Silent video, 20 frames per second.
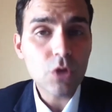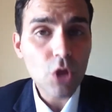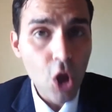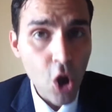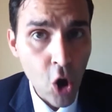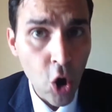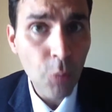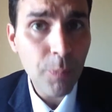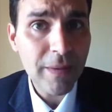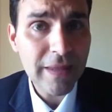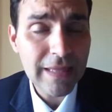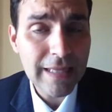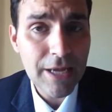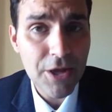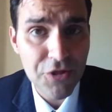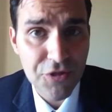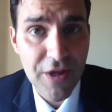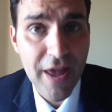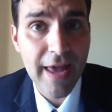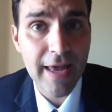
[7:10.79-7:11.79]
openly
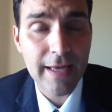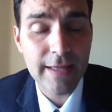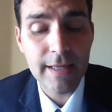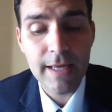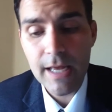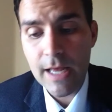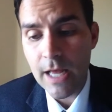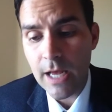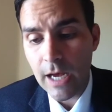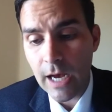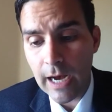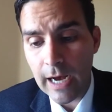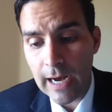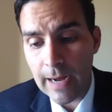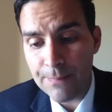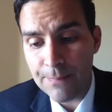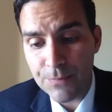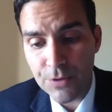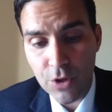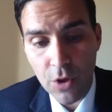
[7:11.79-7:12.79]
saying,
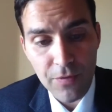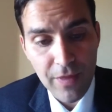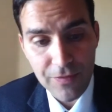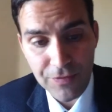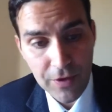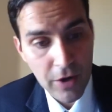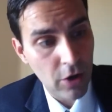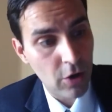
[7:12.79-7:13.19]
that